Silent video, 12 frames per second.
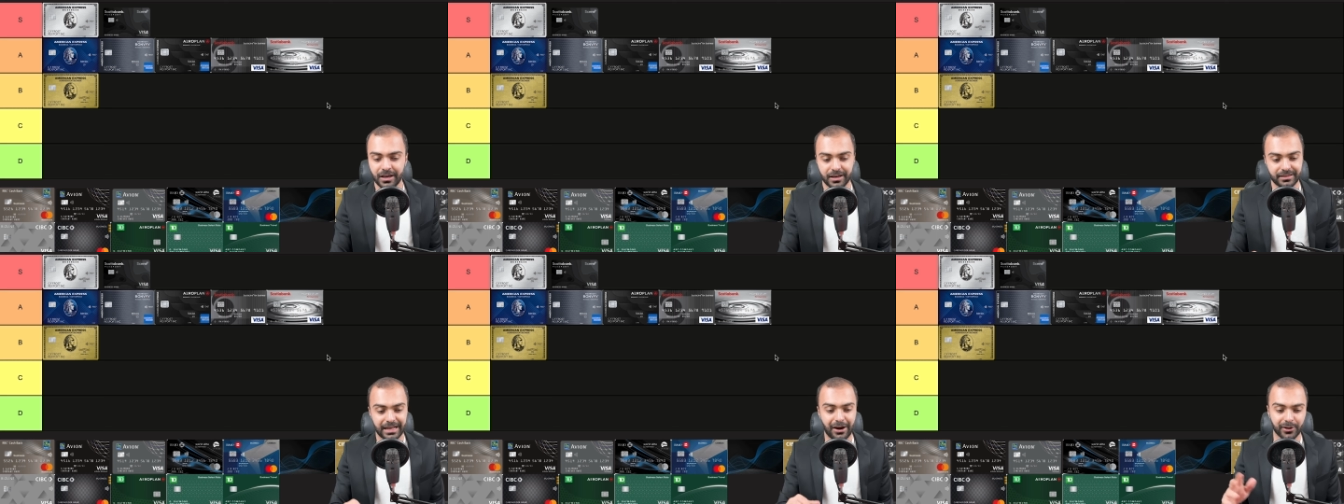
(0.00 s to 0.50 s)

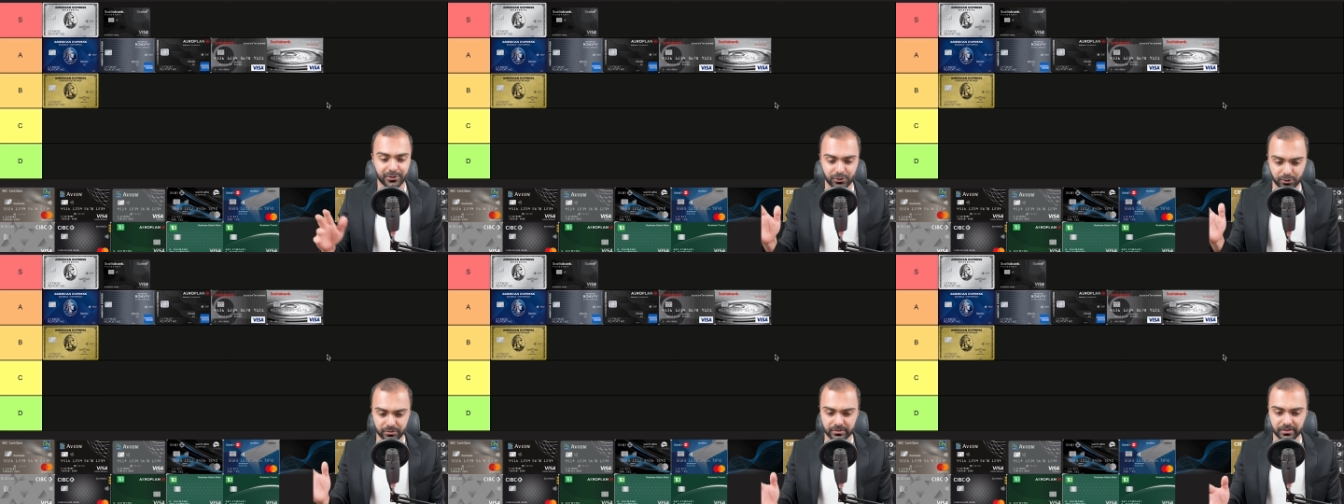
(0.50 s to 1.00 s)
Now I
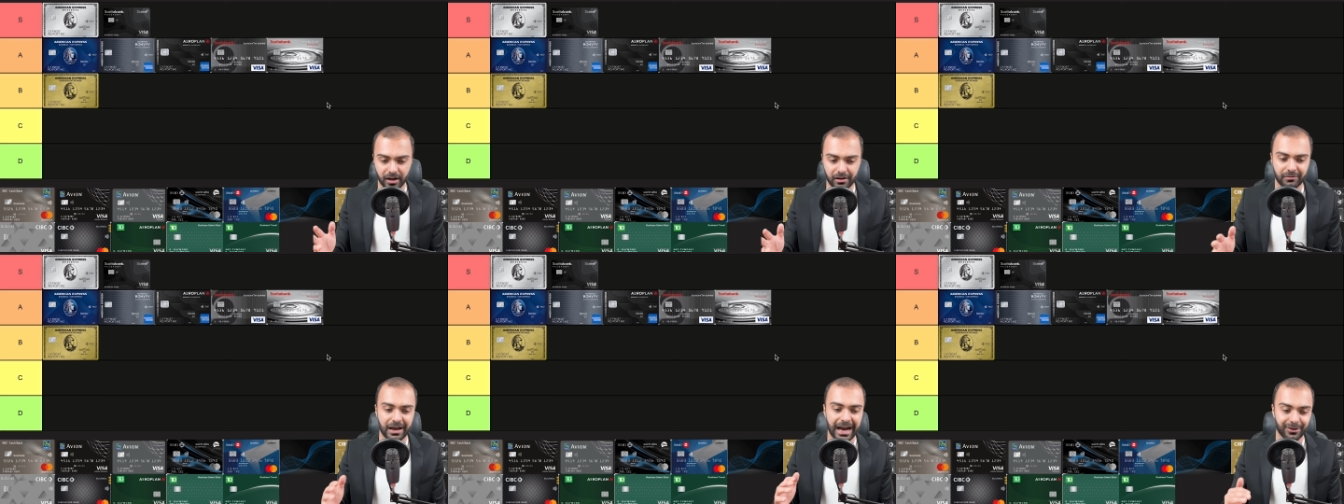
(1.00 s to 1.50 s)
don't
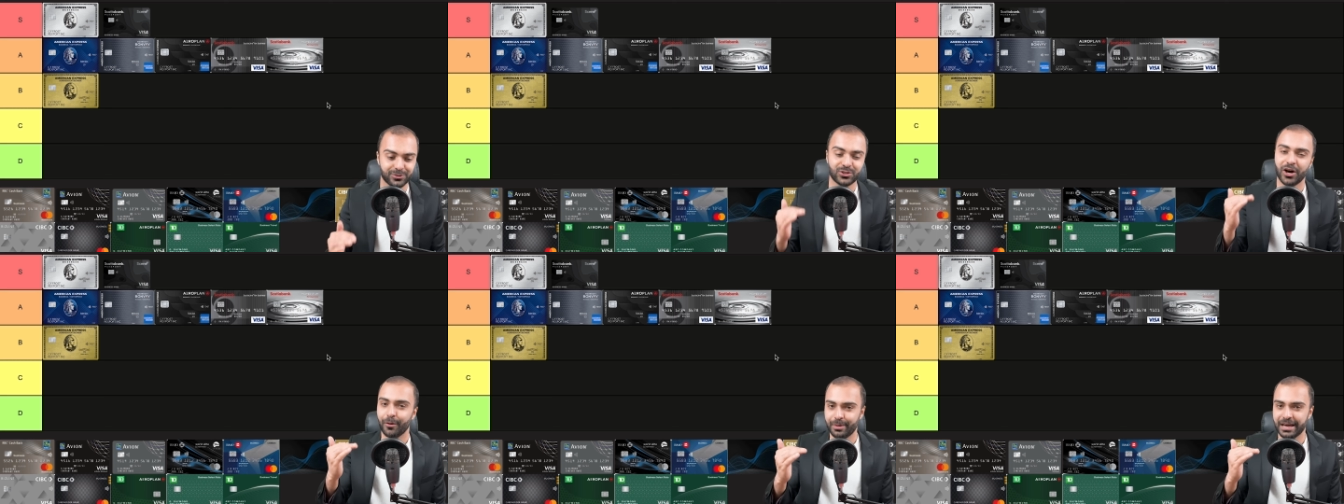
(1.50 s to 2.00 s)
love how
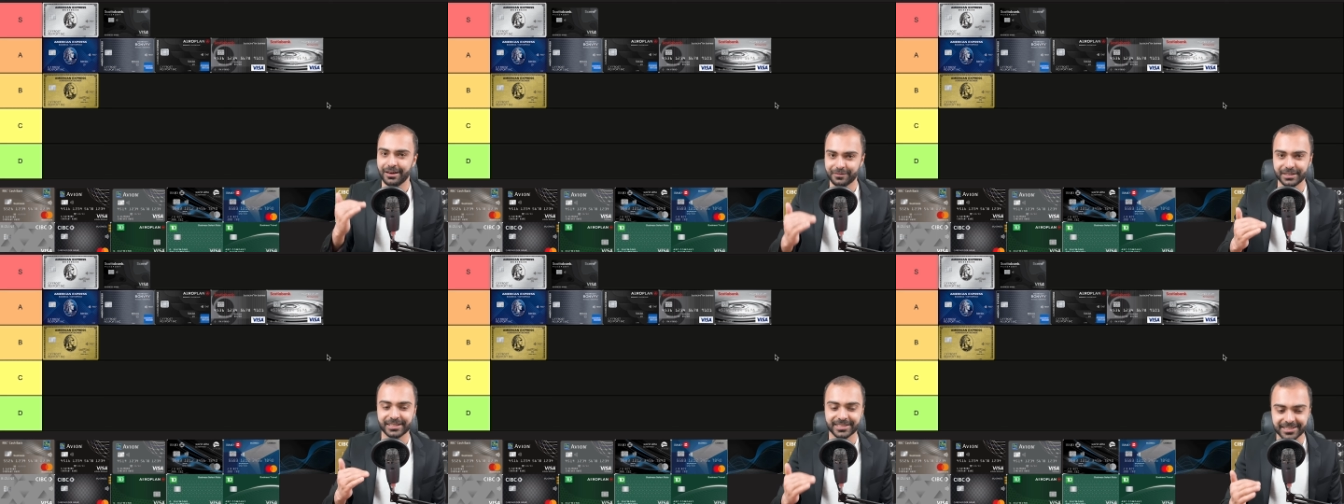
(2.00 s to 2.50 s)
top
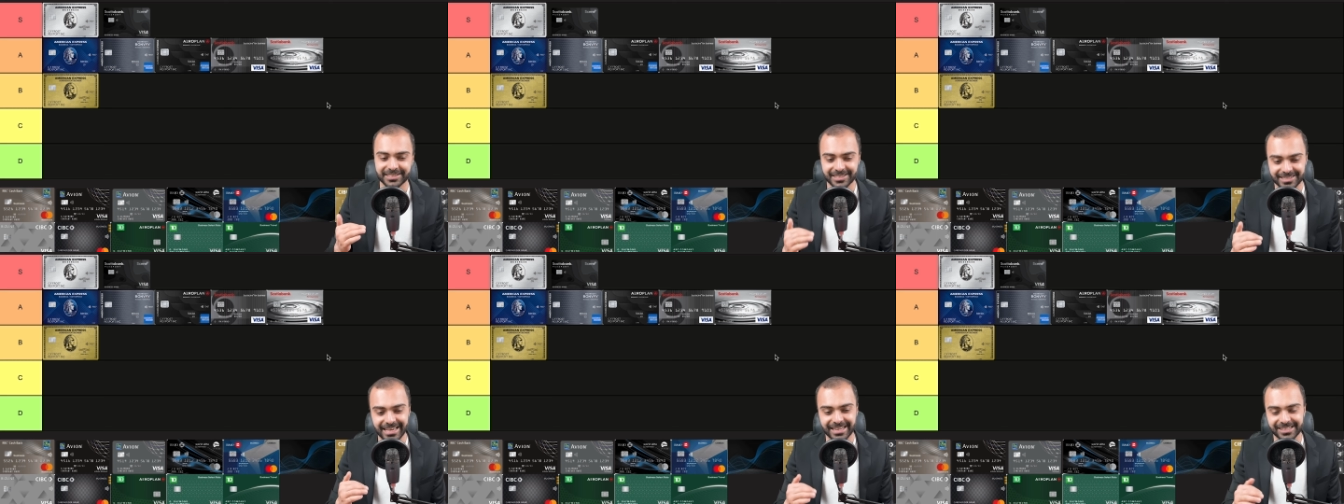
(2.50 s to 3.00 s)
heavy this list
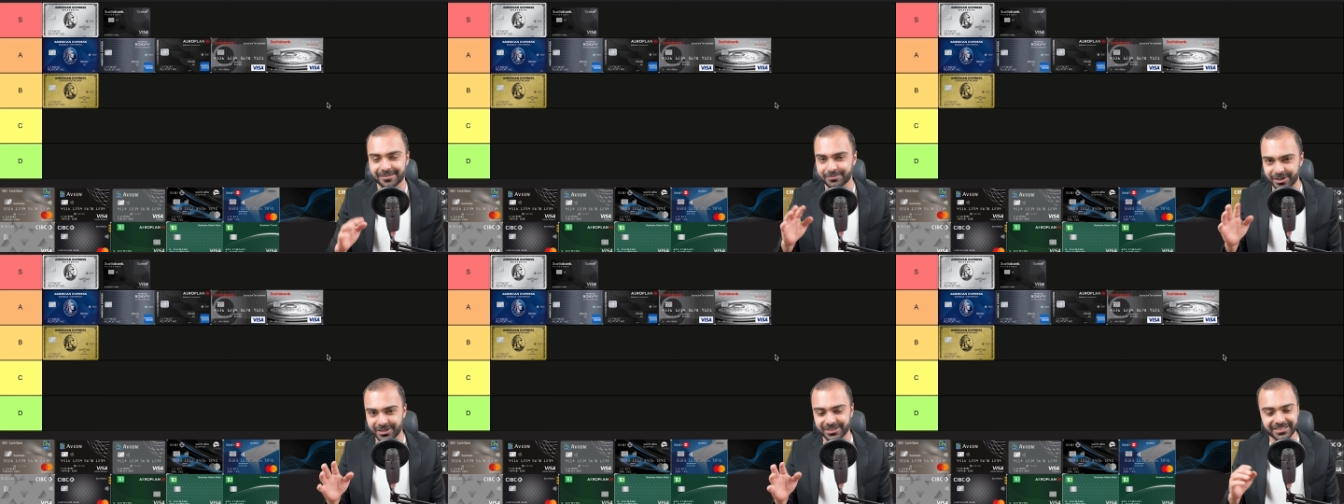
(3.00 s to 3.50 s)
is getting. I'm
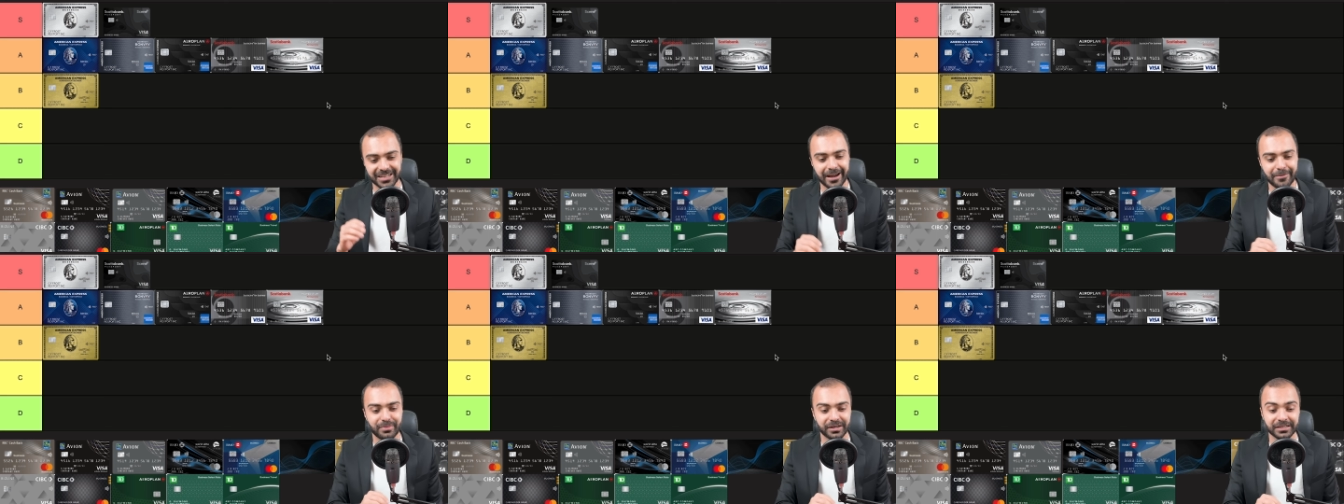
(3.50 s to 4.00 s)
not gonna
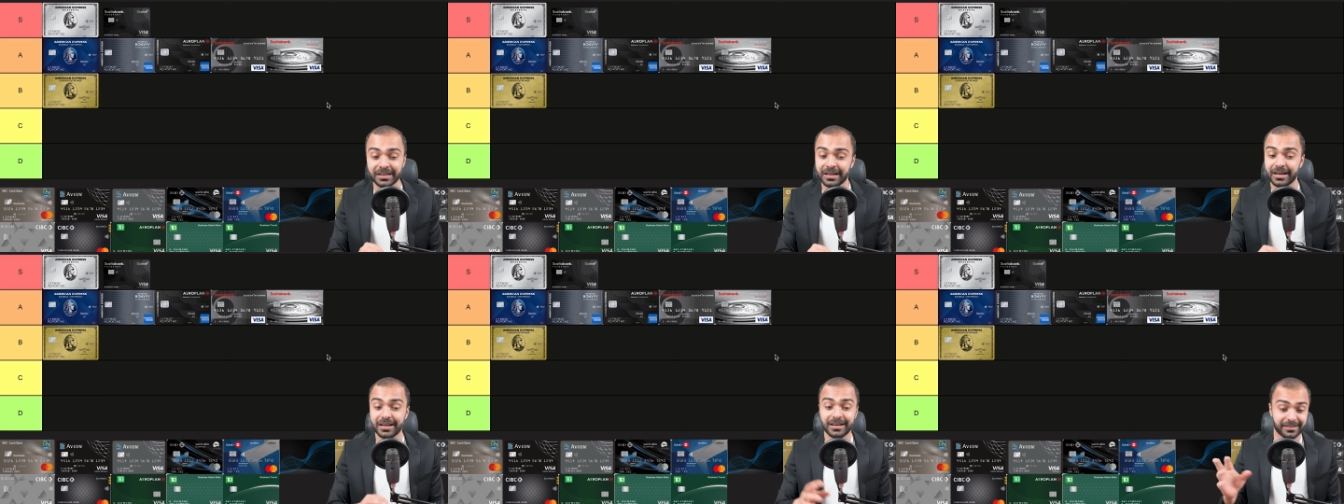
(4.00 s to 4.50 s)
lie, but
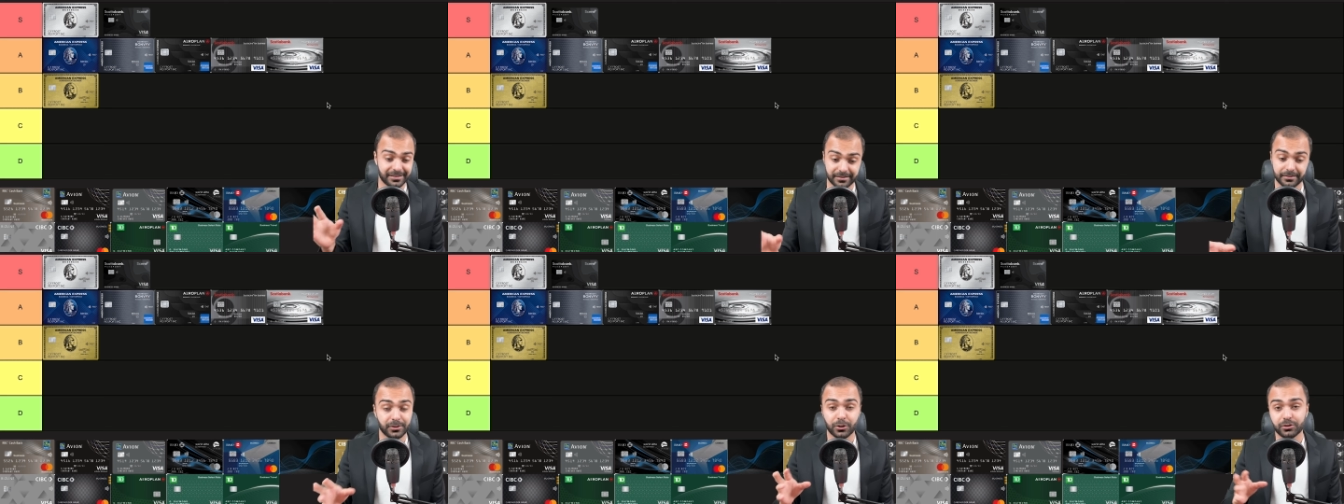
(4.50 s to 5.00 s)

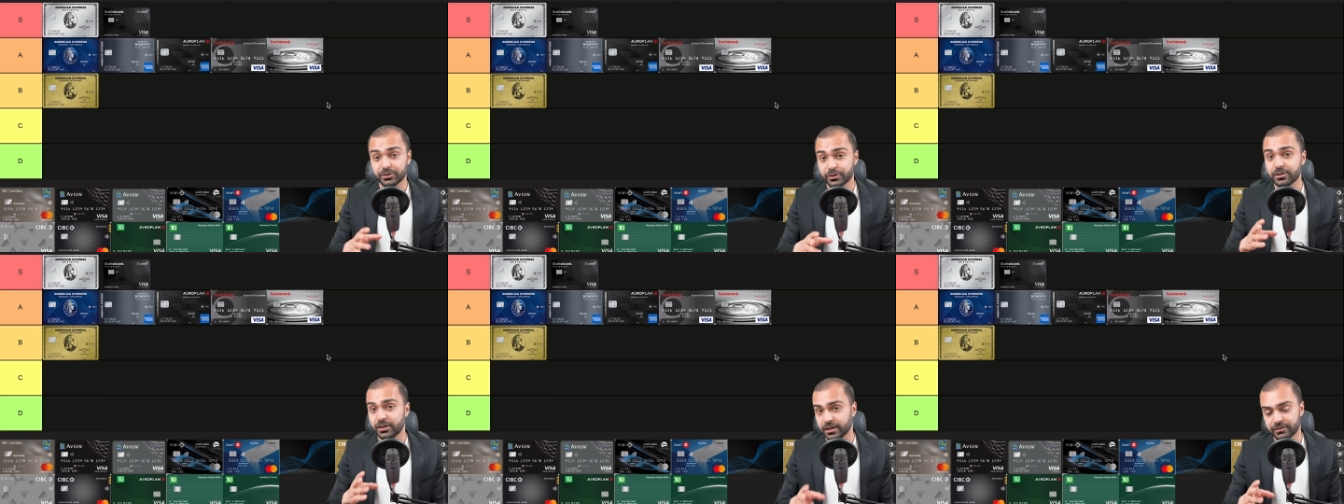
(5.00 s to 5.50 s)
there are
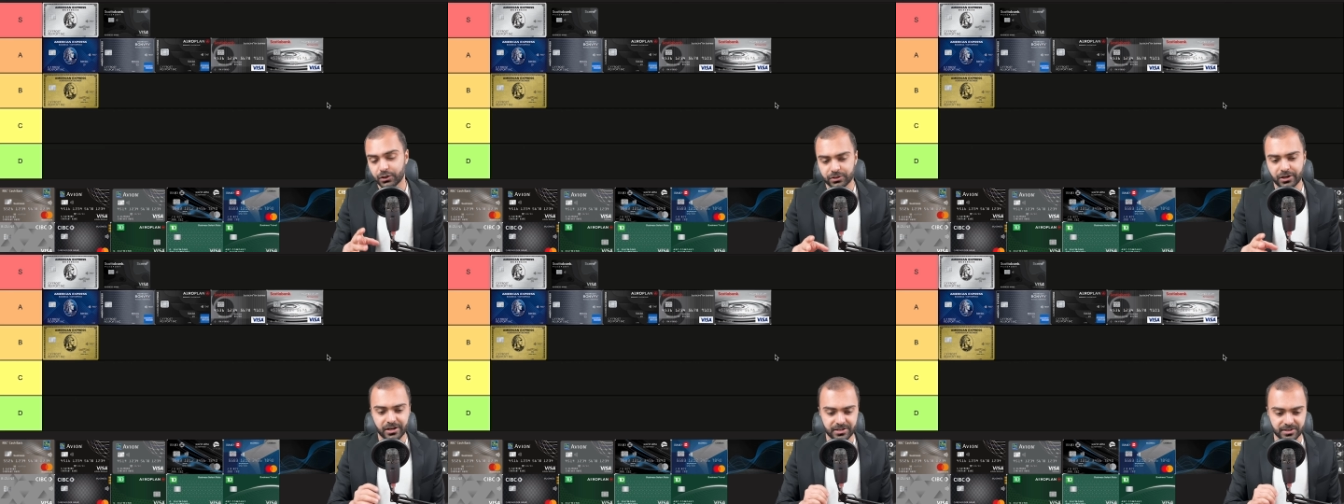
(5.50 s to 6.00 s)
a lot of
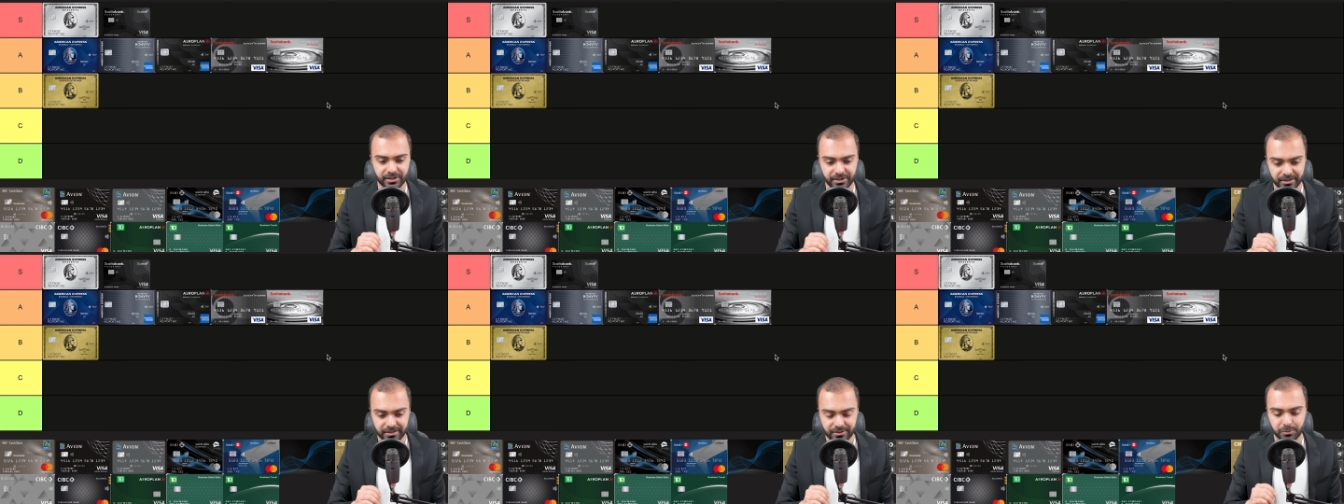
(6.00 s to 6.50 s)
good cards
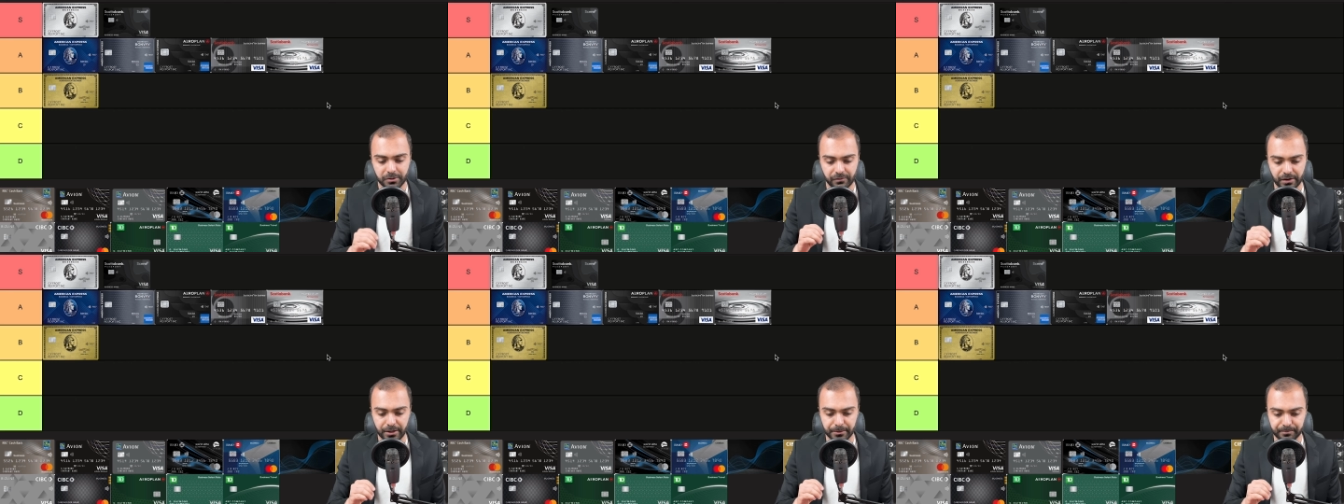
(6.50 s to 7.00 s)
here, to be
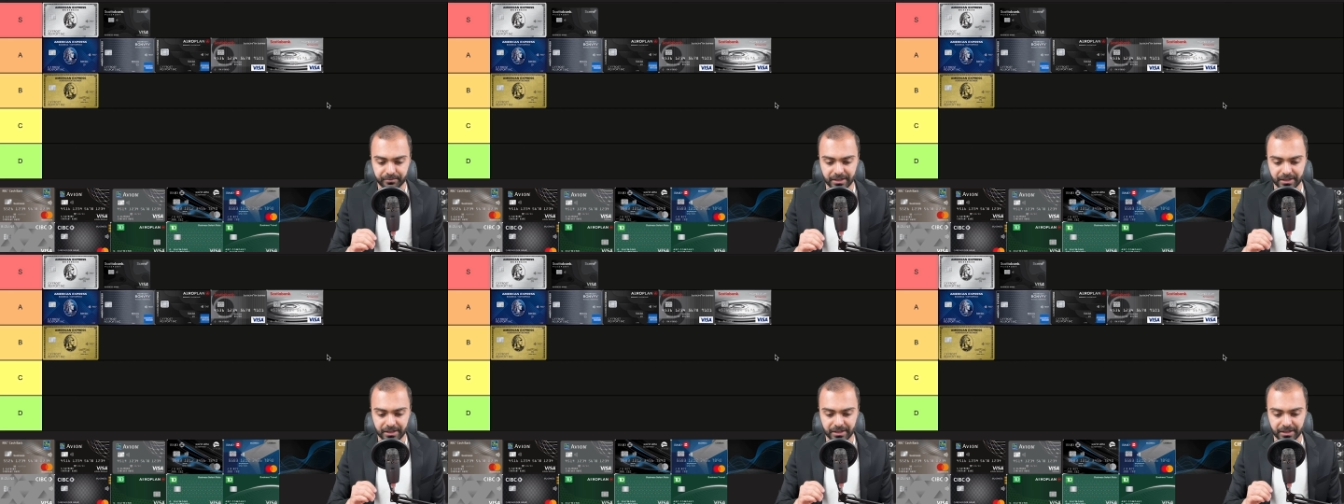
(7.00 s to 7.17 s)
fair.